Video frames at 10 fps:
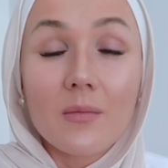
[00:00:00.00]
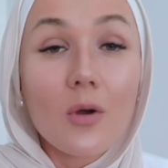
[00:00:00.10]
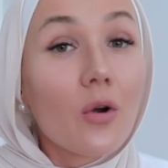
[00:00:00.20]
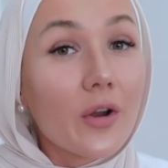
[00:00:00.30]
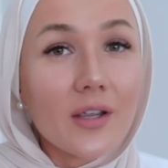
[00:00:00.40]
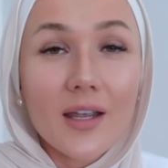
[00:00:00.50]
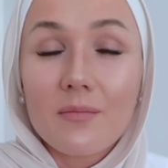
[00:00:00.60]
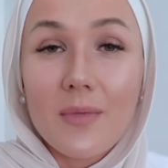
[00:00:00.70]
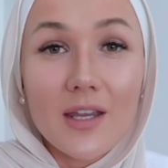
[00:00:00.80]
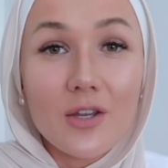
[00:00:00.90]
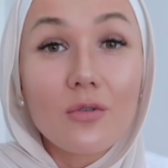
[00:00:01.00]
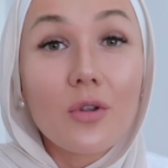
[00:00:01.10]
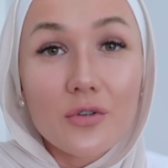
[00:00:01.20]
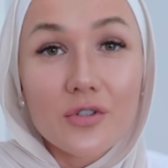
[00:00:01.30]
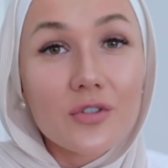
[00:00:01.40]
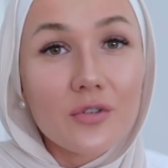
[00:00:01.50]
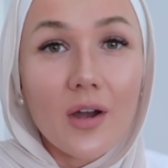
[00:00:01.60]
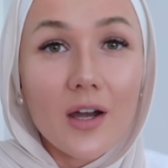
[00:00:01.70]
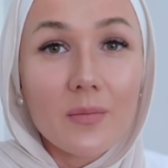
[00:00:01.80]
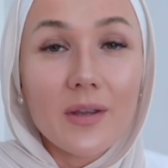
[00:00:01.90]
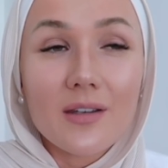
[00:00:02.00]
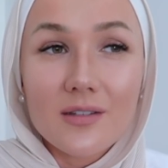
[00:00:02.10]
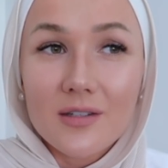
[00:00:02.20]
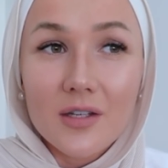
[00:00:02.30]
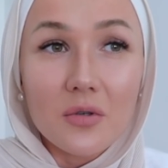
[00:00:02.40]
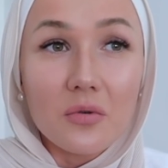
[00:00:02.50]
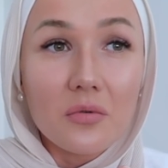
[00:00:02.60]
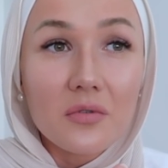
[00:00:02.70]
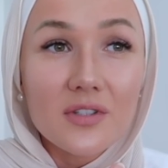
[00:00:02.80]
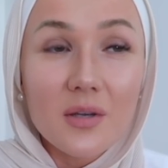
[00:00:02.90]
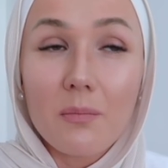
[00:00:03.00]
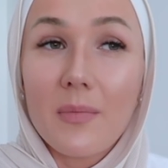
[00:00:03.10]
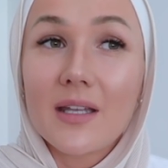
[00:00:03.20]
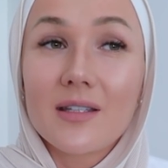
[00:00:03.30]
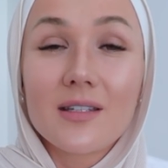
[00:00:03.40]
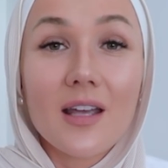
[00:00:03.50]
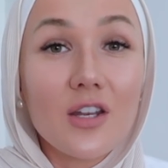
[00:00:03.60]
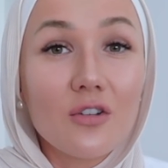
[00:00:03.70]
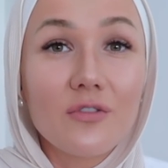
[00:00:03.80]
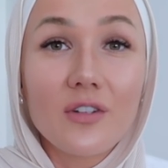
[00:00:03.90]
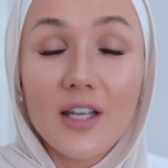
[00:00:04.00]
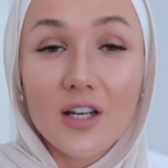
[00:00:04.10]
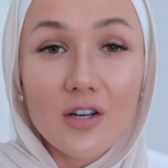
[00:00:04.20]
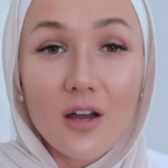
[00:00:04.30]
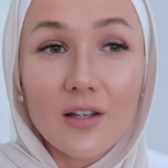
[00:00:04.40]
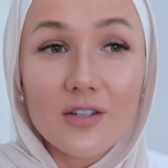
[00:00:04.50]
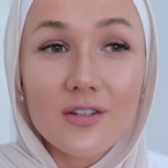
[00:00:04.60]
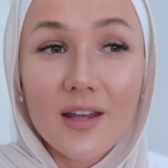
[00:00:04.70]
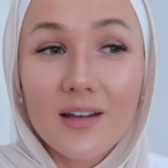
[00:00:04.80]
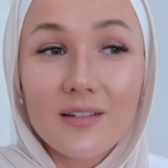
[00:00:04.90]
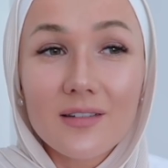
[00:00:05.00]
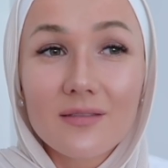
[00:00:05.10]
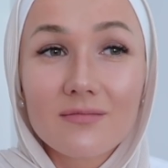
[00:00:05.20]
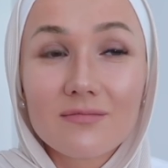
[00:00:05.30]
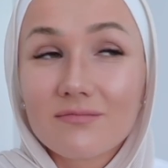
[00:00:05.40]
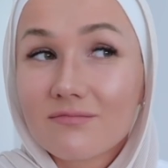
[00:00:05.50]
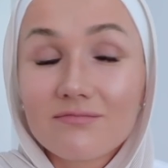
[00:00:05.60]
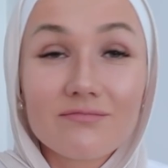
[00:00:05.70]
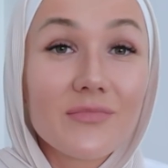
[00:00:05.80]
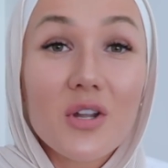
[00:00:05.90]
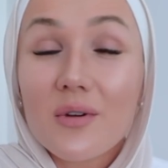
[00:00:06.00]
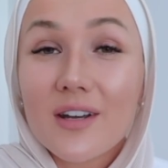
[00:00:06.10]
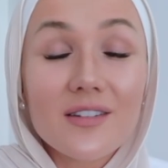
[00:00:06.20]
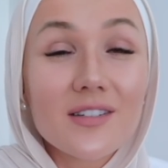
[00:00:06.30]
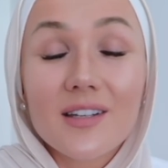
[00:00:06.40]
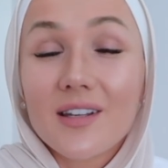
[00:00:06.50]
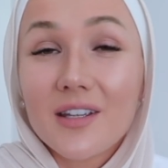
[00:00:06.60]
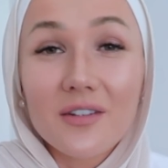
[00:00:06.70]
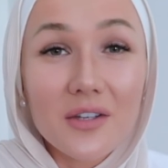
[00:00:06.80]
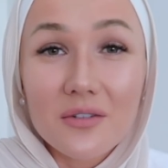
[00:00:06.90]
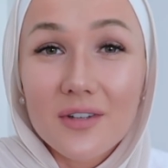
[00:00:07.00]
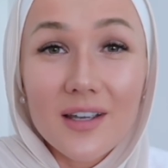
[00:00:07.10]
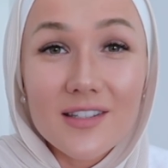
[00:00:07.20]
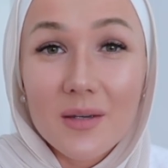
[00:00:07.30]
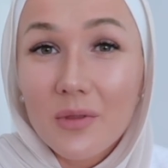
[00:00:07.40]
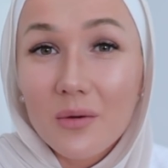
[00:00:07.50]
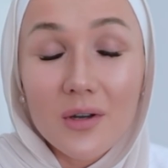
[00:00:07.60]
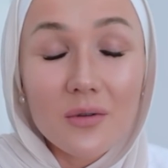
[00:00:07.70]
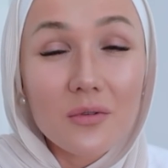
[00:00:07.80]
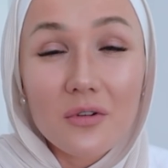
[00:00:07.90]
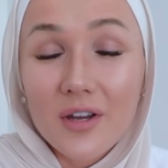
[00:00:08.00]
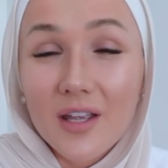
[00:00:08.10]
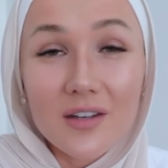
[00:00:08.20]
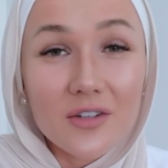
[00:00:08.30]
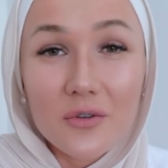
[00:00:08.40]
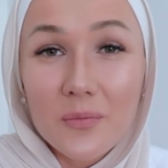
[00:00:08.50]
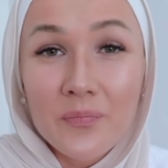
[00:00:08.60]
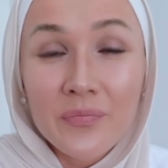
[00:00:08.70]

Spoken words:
or it can make you closer to God because you submit and you fully acknowledge that no one else can heal you except the one who created you.